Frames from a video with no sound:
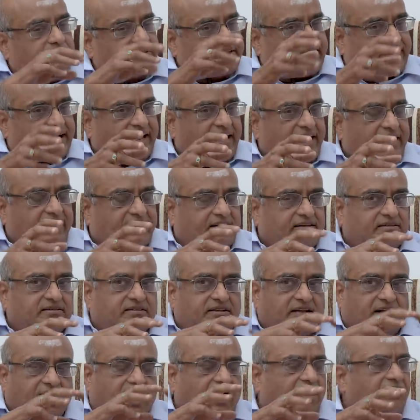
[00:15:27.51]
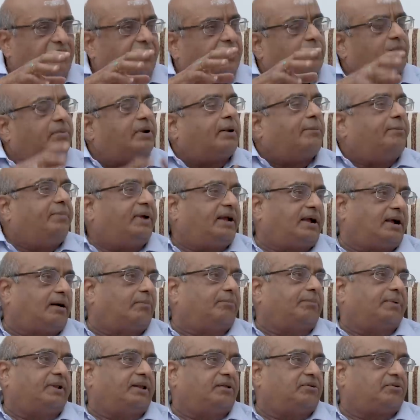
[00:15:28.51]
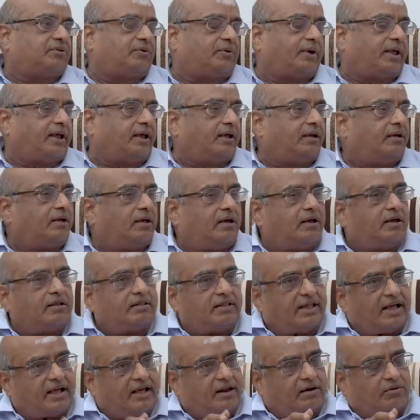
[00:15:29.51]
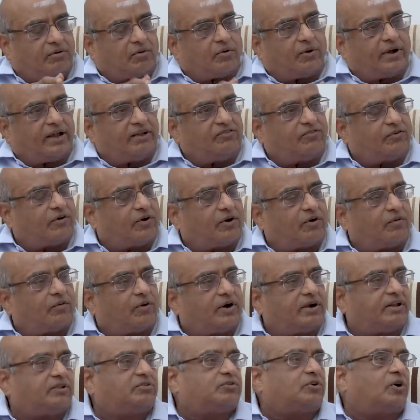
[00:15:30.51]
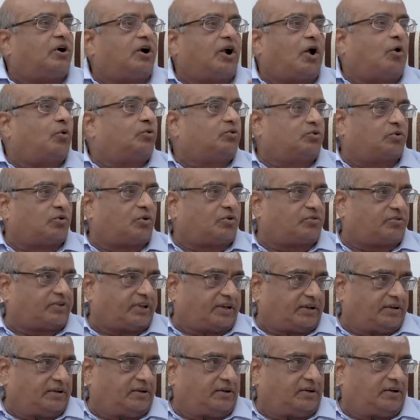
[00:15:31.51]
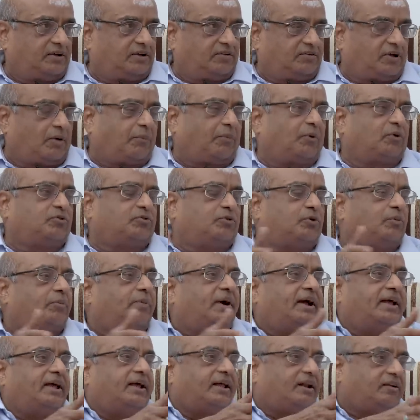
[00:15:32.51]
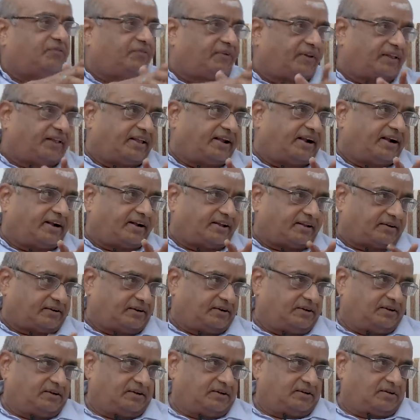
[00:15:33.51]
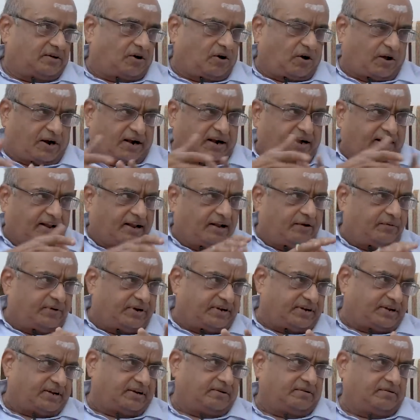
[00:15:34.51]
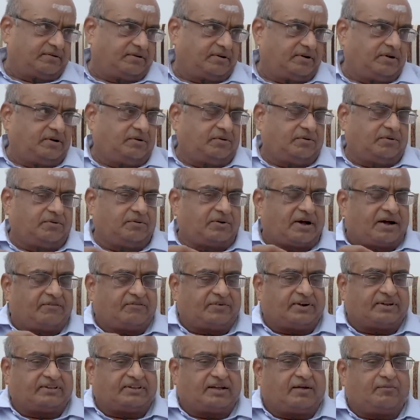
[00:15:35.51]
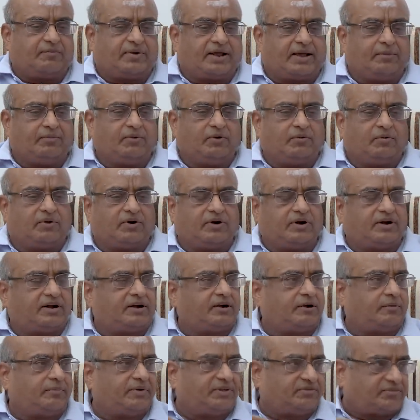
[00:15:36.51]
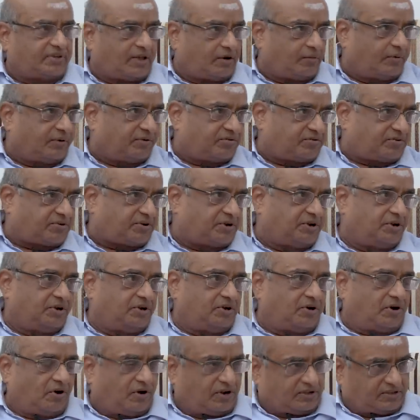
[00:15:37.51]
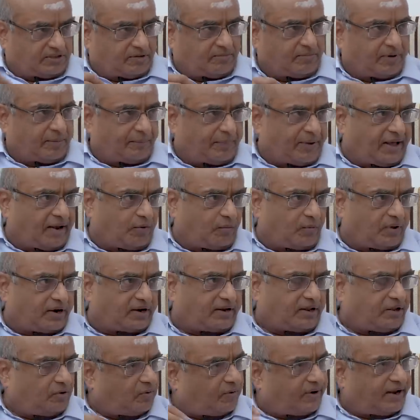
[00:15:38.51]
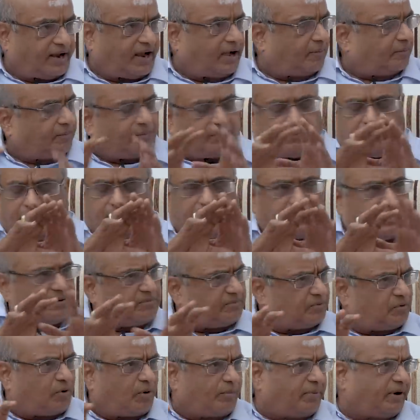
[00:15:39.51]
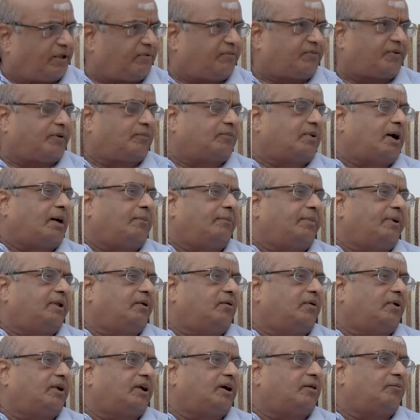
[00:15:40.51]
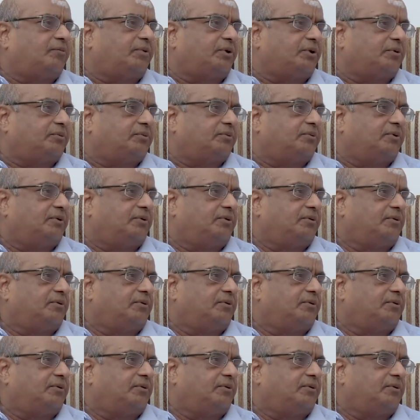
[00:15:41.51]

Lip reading: Second is, large number of big companies today, they are going for what is called outsourcing. Suppose you buy a refrigerator or a television, you after some time you want it to be serviced or some repair work, you ring up, nobody from company will come to you.